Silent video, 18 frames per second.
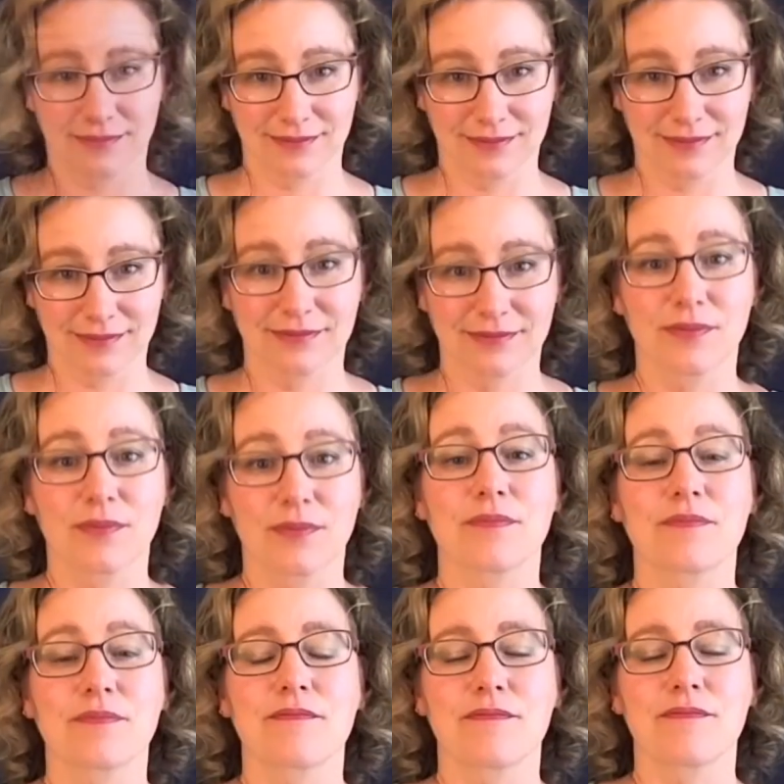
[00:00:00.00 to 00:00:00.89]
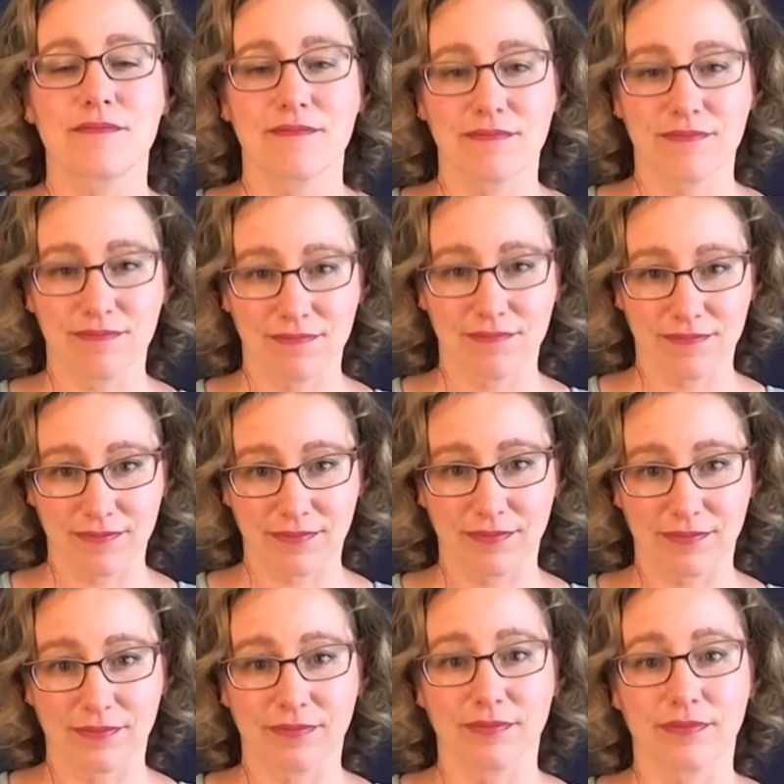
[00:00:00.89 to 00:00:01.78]
And it was then that I
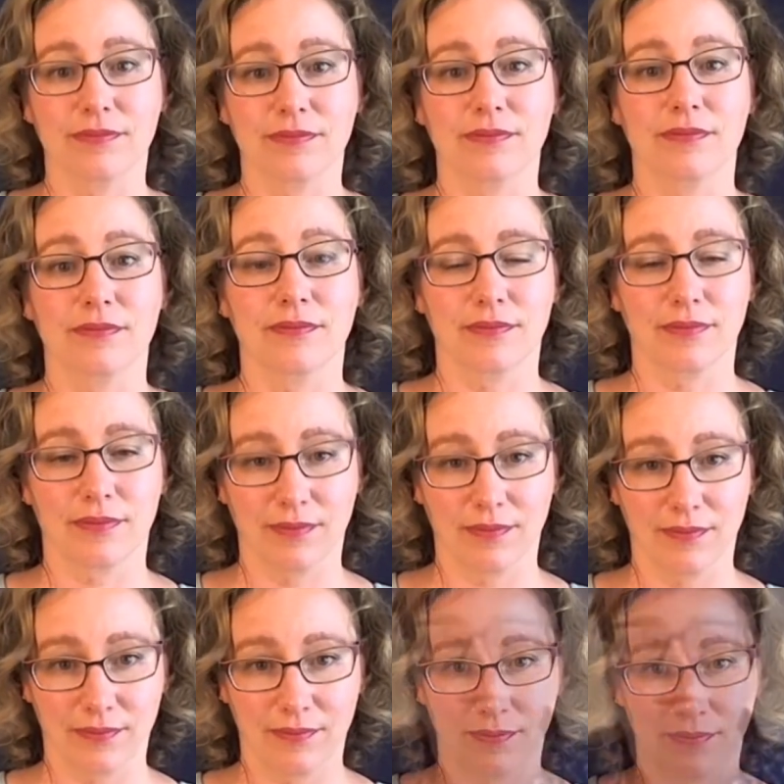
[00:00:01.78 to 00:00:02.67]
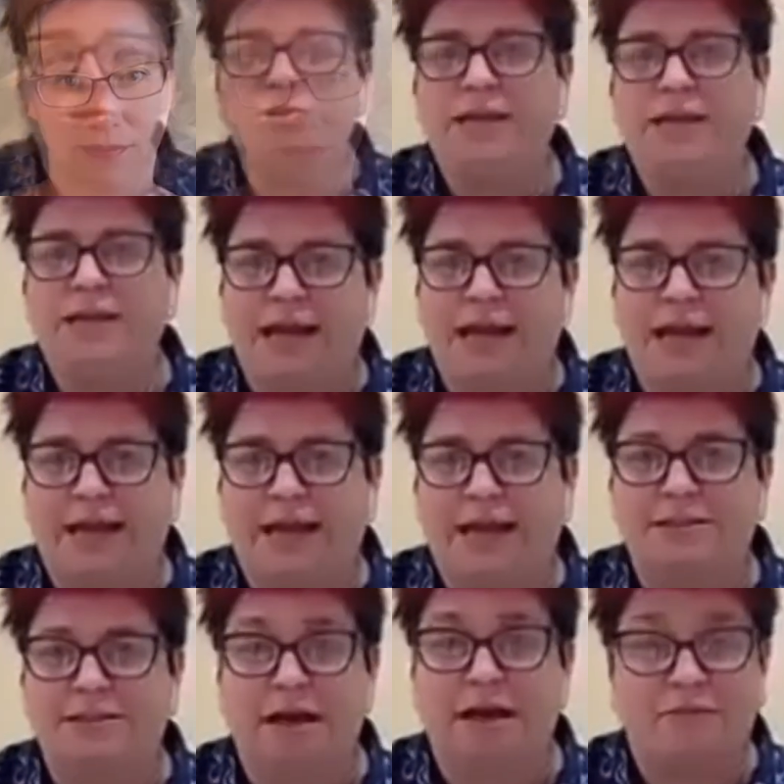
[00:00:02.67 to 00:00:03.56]
realized I had wasted almost 2
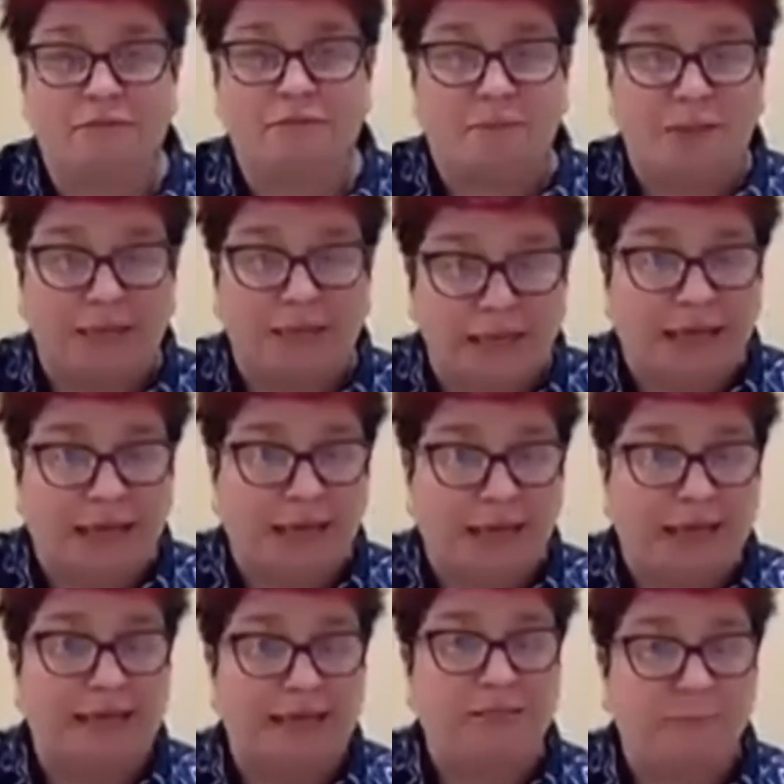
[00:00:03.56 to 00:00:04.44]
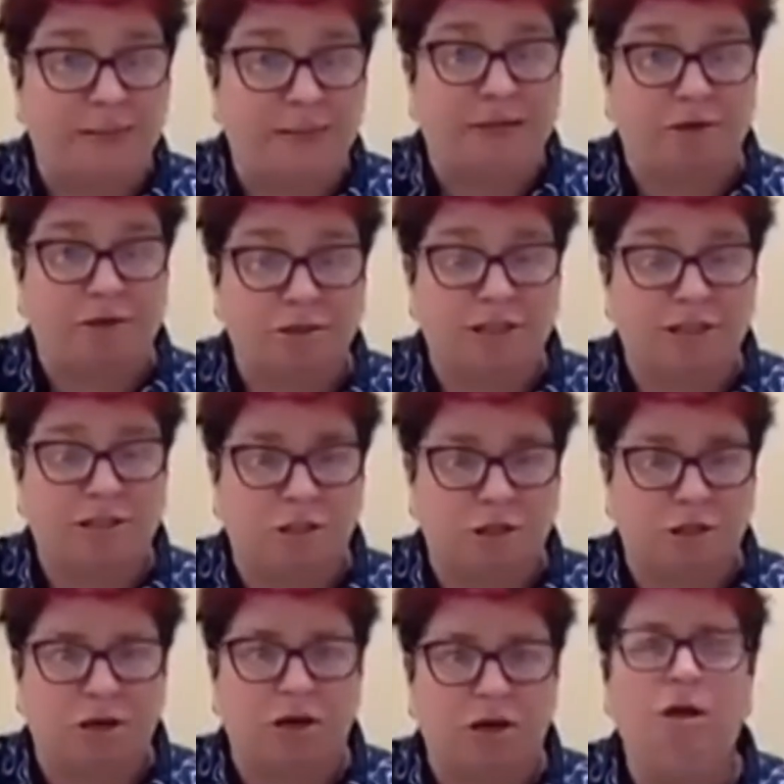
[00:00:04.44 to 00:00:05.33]
decades of being his bigger
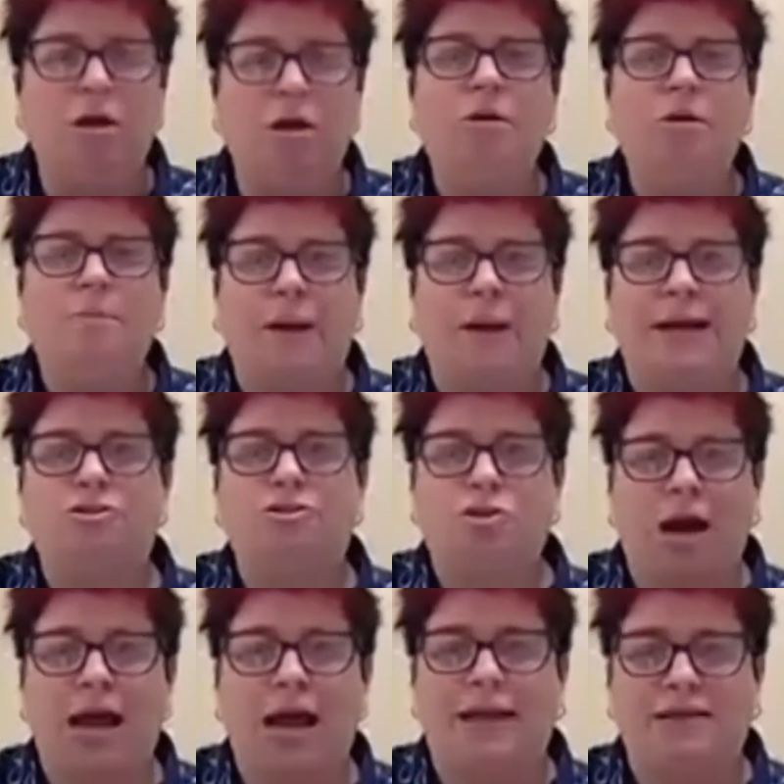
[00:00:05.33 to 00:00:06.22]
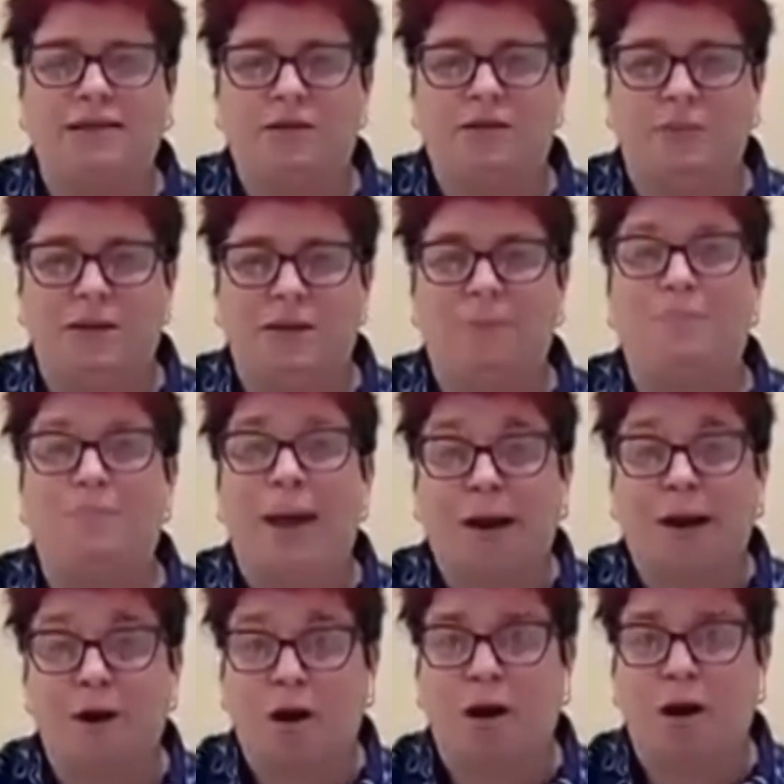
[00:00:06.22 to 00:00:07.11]
sister by trying to be
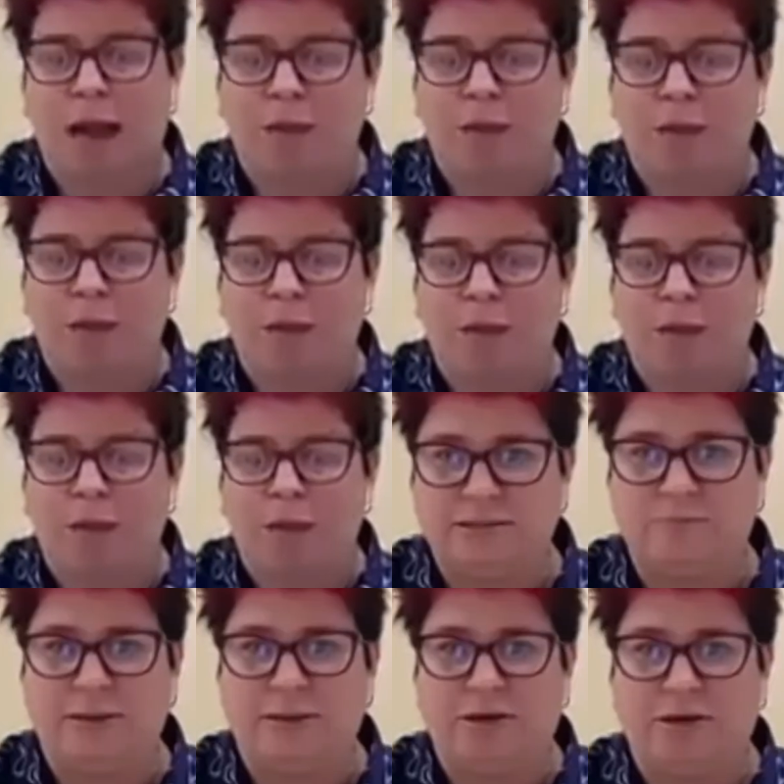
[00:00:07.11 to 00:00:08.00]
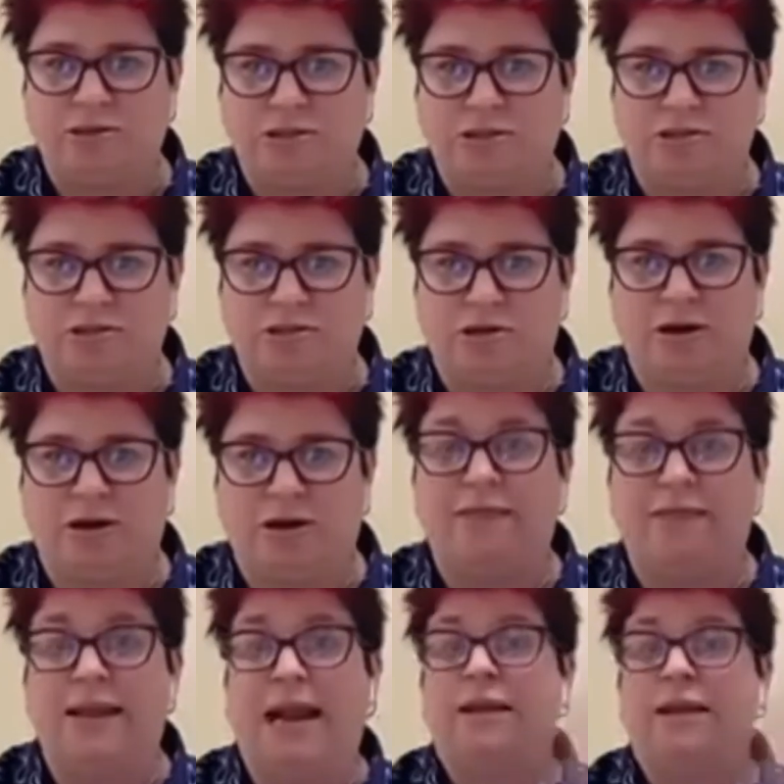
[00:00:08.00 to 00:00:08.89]
better at being his bigger sister.
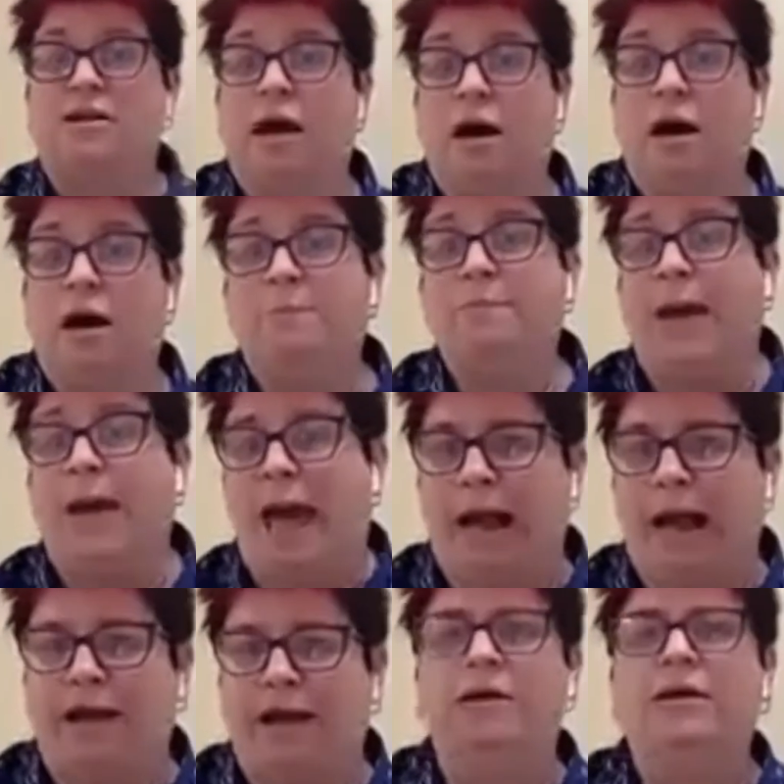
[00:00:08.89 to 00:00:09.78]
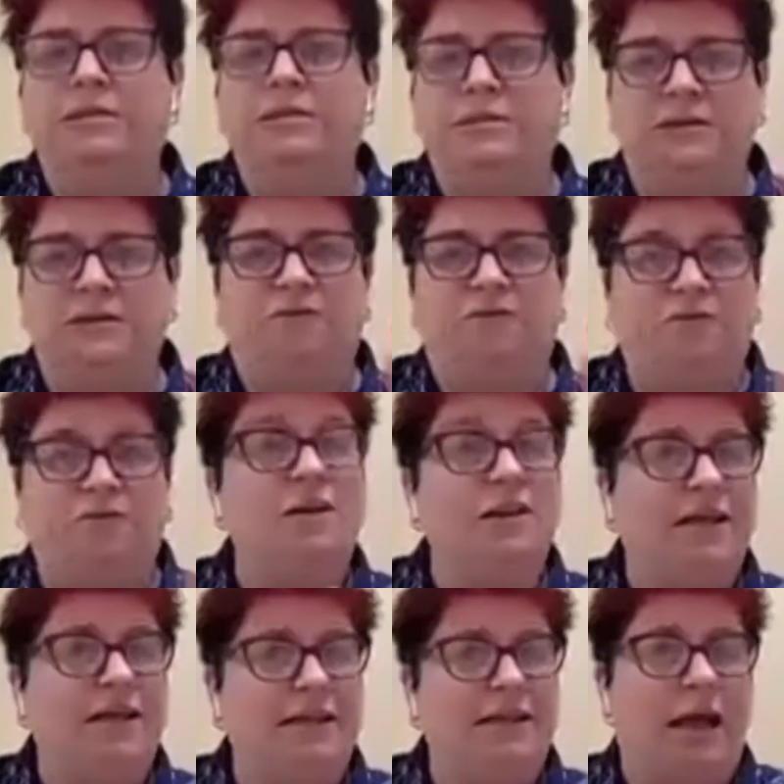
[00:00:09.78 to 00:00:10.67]
And then I'd come back to
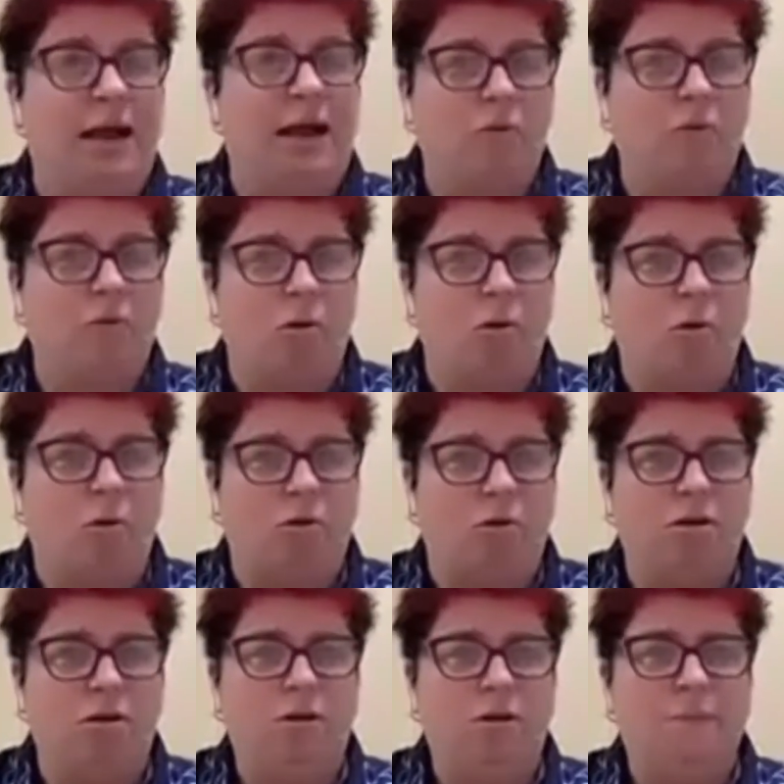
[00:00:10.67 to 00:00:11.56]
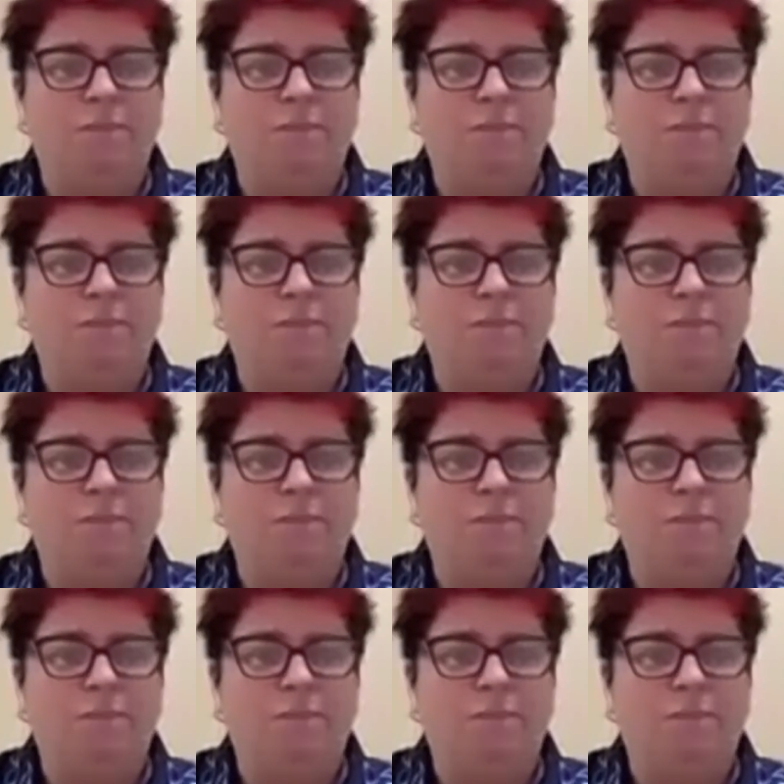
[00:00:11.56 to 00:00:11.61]
fill in that role.